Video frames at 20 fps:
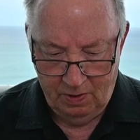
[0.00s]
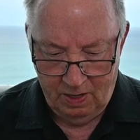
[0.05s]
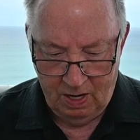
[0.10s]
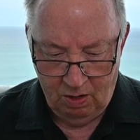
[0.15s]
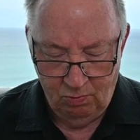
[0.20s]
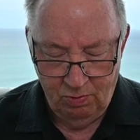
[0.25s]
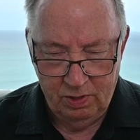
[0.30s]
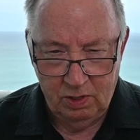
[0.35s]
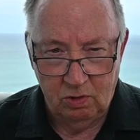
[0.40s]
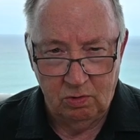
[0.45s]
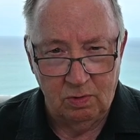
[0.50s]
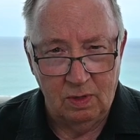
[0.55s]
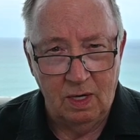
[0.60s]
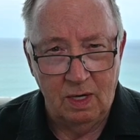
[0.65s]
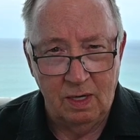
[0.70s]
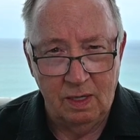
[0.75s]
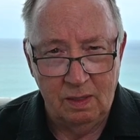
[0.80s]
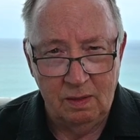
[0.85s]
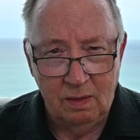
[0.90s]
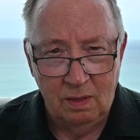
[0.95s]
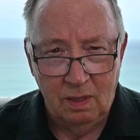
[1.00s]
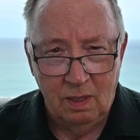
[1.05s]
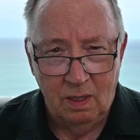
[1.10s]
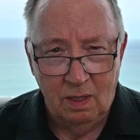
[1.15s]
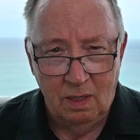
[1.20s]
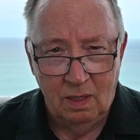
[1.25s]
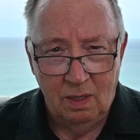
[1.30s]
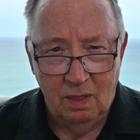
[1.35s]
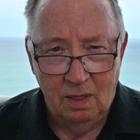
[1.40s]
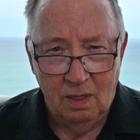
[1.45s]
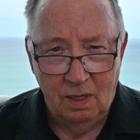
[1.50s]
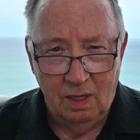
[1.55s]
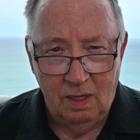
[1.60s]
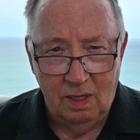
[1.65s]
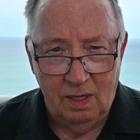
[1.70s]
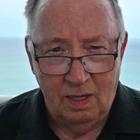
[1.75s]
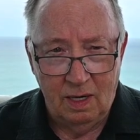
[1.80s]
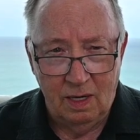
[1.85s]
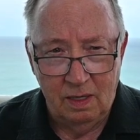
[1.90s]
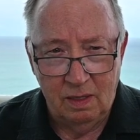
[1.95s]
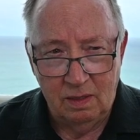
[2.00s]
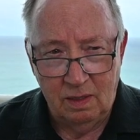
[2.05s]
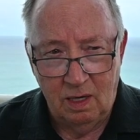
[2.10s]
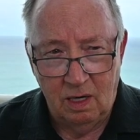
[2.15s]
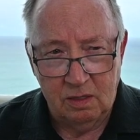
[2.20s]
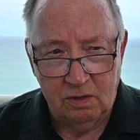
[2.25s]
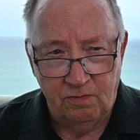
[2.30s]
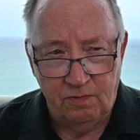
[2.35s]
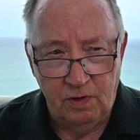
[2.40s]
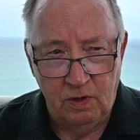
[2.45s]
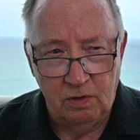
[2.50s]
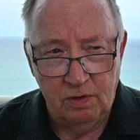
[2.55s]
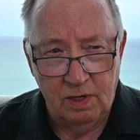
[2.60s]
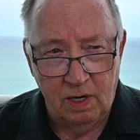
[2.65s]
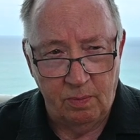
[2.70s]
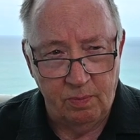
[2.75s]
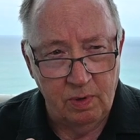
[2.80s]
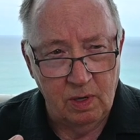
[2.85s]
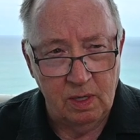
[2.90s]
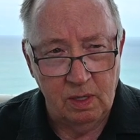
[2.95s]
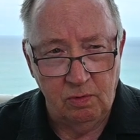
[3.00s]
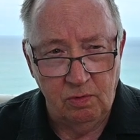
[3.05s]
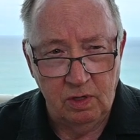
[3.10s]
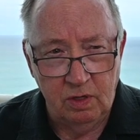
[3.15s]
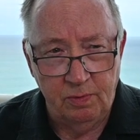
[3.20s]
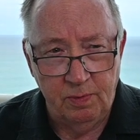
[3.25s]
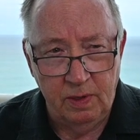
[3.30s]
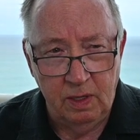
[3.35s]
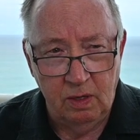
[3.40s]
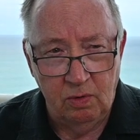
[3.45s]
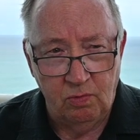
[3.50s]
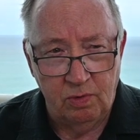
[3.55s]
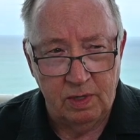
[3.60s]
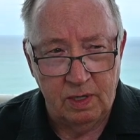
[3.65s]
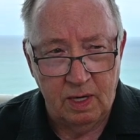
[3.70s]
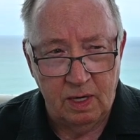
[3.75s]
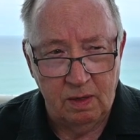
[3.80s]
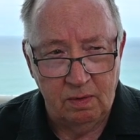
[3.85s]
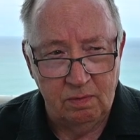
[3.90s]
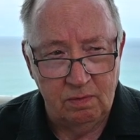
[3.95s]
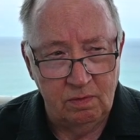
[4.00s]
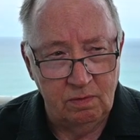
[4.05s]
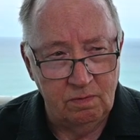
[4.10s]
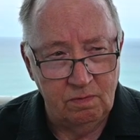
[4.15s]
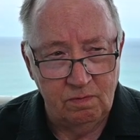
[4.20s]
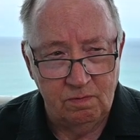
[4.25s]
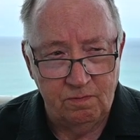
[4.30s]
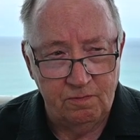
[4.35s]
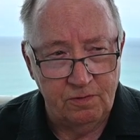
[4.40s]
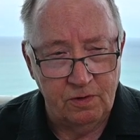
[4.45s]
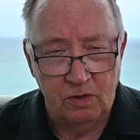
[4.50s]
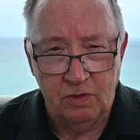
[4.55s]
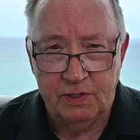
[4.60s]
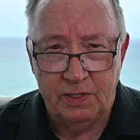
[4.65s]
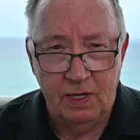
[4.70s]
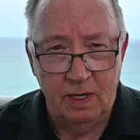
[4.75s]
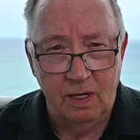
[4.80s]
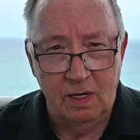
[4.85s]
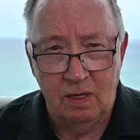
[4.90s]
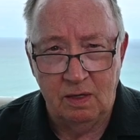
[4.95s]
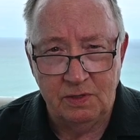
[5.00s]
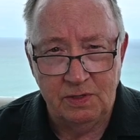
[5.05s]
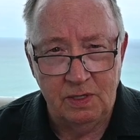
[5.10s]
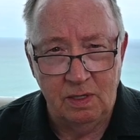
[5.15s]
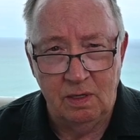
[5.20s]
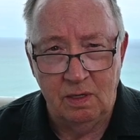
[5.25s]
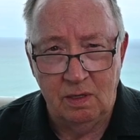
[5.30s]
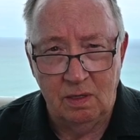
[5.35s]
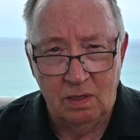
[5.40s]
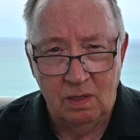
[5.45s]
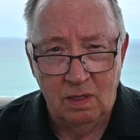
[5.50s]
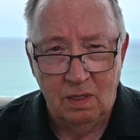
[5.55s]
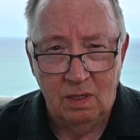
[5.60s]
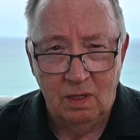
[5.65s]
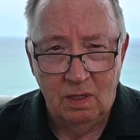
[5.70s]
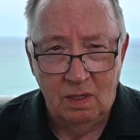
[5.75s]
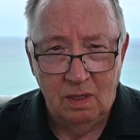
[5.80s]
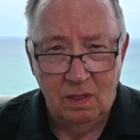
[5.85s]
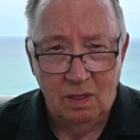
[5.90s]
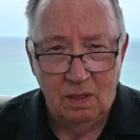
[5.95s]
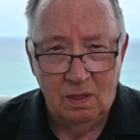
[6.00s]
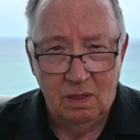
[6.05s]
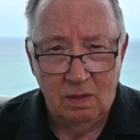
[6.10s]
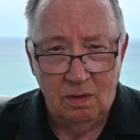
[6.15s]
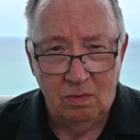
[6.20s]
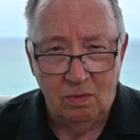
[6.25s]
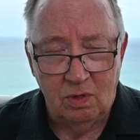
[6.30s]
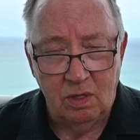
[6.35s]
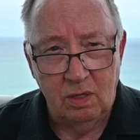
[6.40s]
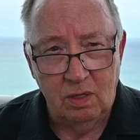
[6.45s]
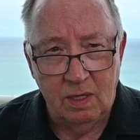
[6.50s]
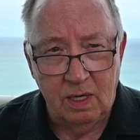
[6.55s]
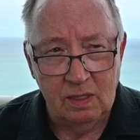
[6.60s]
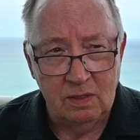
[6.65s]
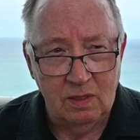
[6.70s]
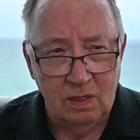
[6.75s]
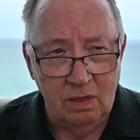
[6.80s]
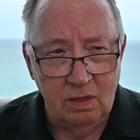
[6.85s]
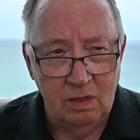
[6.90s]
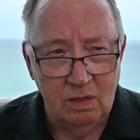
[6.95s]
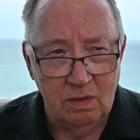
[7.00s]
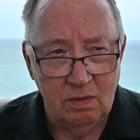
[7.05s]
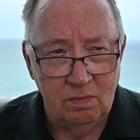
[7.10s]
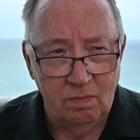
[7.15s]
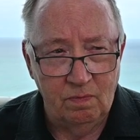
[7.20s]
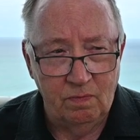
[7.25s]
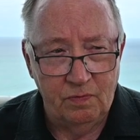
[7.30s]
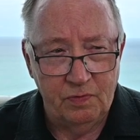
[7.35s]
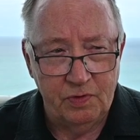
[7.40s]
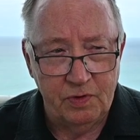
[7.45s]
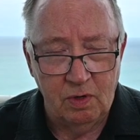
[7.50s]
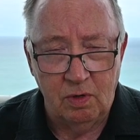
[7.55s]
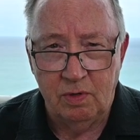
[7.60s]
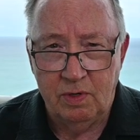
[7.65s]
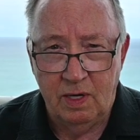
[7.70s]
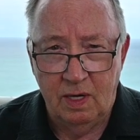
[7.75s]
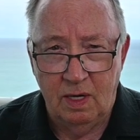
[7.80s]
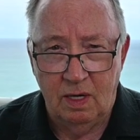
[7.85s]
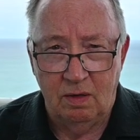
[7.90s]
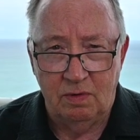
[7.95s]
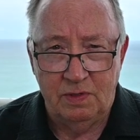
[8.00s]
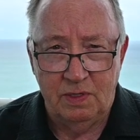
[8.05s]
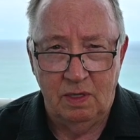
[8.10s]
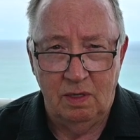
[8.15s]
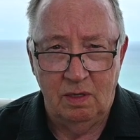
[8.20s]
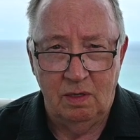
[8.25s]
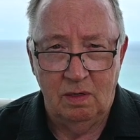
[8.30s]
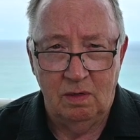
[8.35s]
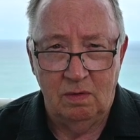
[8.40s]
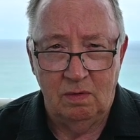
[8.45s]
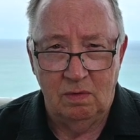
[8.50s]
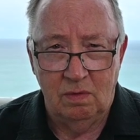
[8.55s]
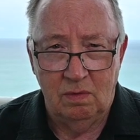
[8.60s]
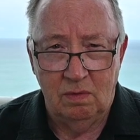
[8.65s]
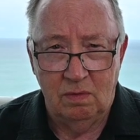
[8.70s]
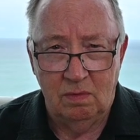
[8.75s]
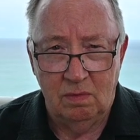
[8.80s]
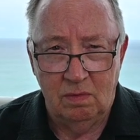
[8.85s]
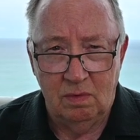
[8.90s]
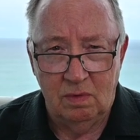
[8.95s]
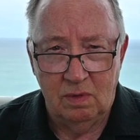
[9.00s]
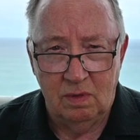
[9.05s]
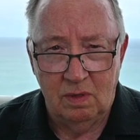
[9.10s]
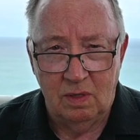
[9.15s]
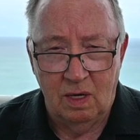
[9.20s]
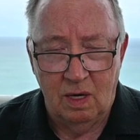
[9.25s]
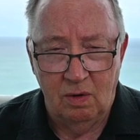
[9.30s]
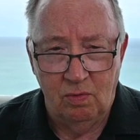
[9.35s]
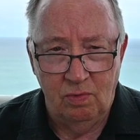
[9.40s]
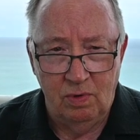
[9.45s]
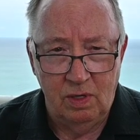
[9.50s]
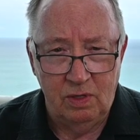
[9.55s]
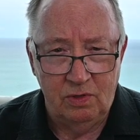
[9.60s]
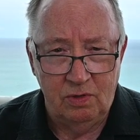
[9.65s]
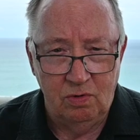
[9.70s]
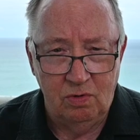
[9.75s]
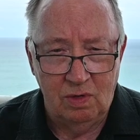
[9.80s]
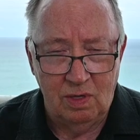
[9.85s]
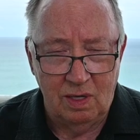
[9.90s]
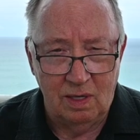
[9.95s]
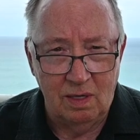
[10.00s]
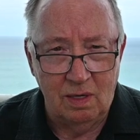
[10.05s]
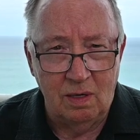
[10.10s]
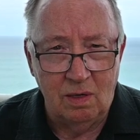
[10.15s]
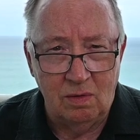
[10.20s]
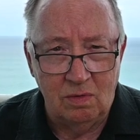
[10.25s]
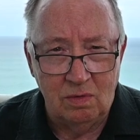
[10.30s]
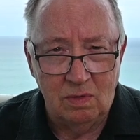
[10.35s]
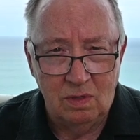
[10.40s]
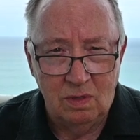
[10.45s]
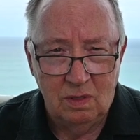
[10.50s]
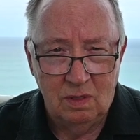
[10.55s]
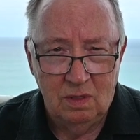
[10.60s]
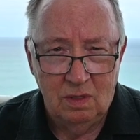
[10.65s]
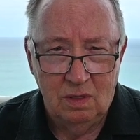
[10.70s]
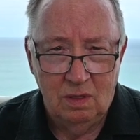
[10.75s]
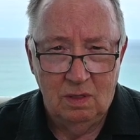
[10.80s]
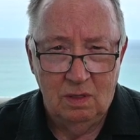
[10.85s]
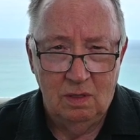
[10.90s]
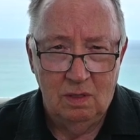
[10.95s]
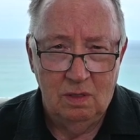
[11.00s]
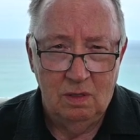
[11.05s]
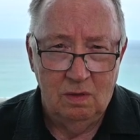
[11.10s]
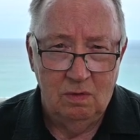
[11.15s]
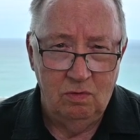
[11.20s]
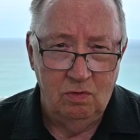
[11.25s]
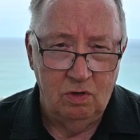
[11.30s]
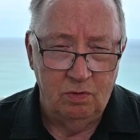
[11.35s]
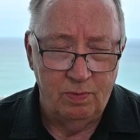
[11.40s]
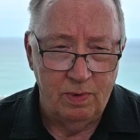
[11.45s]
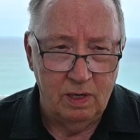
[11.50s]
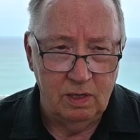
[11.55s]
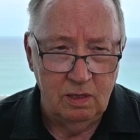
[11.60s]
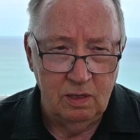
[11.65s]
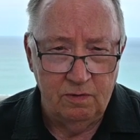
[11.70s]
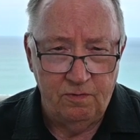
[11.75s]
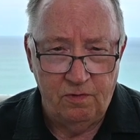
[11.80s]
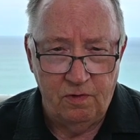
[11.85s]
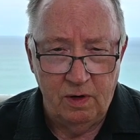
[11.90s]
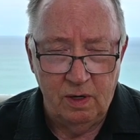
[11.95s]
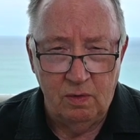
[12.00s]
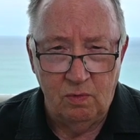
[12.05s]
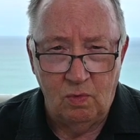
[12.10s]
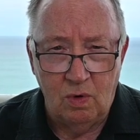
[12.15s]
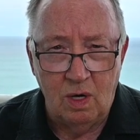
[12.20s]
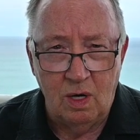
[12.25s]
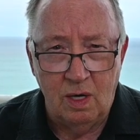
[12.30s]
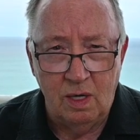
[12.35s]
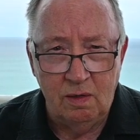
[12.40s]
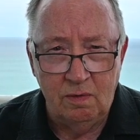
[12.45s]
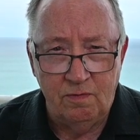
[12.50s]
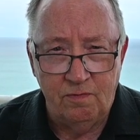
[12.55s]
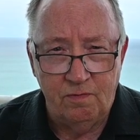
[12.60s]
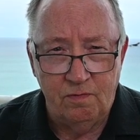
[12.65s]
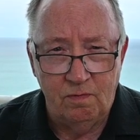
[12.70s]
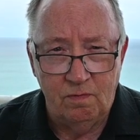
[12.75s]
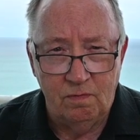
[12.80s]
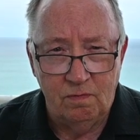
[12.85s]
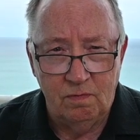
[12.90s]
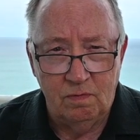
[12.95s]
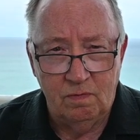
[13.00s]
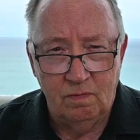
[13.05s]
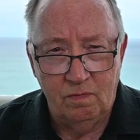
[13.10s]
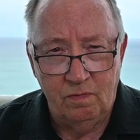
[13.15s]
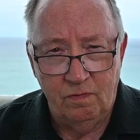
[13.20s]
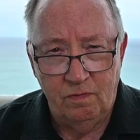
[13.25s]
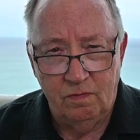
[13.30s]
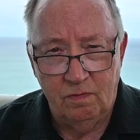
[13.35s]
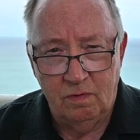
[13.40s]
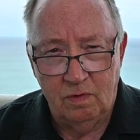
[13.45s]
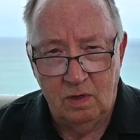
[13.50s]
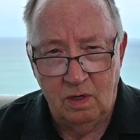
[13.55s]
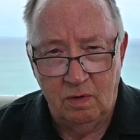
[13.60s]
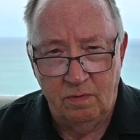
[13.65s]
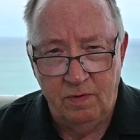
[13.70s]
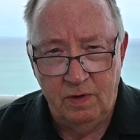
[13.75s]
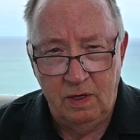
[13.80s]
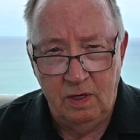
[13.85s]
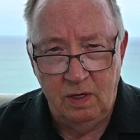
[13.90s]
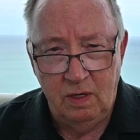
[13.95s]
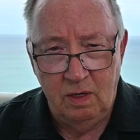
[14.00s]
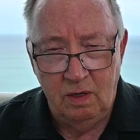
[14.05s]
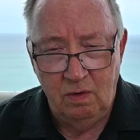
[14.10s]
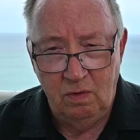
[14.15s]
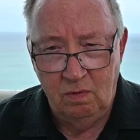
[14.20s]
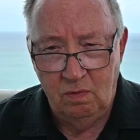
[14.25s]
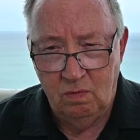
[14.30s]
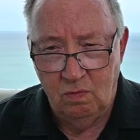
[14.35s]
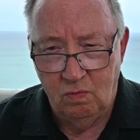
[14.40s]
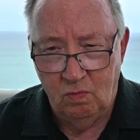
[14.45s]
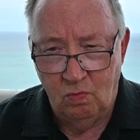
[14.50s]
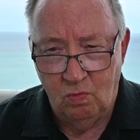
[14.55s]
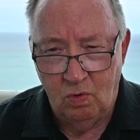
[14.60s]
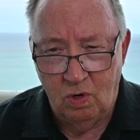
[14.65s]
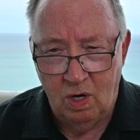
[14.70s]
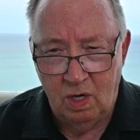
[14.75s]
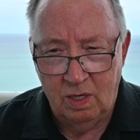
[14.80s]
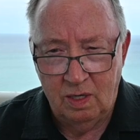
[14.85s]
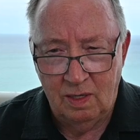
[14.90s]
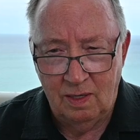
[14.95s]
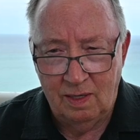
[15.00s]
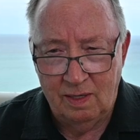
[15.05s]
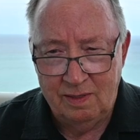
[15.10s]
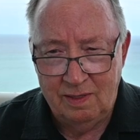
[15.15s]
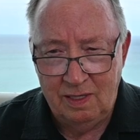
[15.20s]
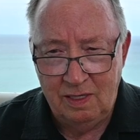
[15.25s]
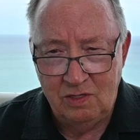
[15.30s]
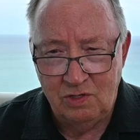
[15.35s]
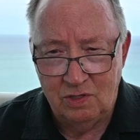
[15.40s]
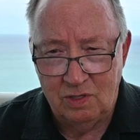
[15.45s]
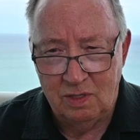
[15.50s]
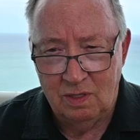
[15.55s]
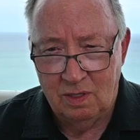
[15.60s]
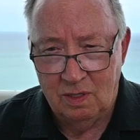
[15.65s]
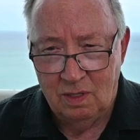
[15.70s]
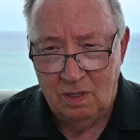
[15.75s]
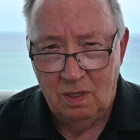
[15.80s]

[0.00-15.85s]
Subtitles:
I went online and I unlocked the phone and I brought it with me. And when I, first day I was here, well, actually the third day I was here, I went to Claro with my good friend Juan of the Juan and Leticia